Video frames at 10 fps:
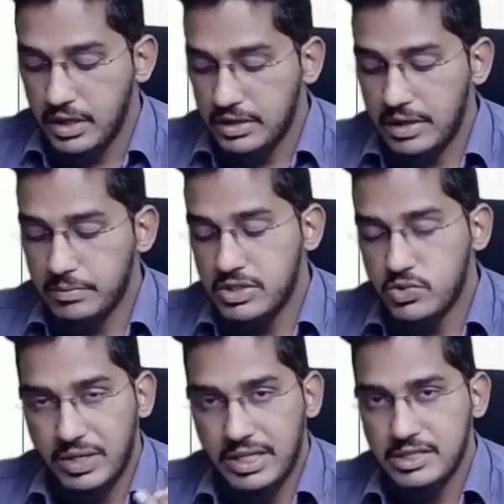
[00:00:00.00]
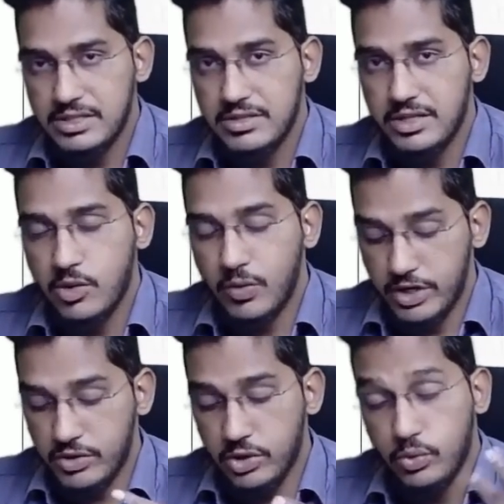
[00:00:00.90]
That means when less is
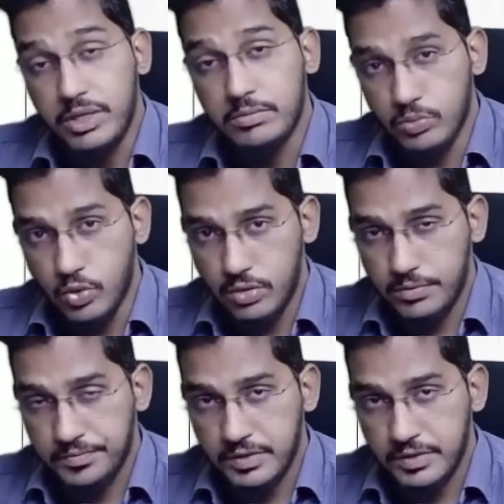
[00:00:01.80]
required, you are doing more.